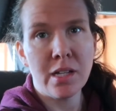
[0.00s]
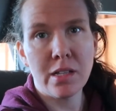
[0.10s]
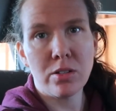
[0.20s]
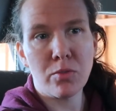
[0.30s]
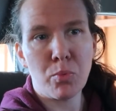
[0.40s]

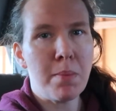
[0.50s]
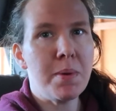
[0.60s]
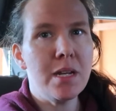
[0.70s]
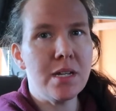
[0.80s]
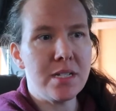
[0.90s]
sort of
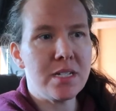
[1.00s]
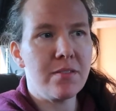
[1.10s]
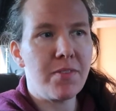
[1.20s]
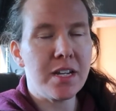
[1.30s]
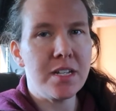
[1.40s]
wiping and
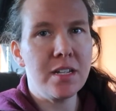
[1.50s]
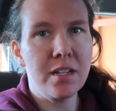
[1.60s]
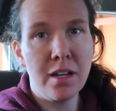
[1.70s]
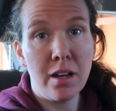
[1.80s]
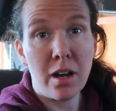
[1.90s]
disinfecting.
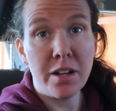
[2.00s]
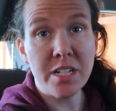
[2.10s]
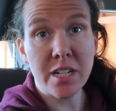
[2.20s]
I'll just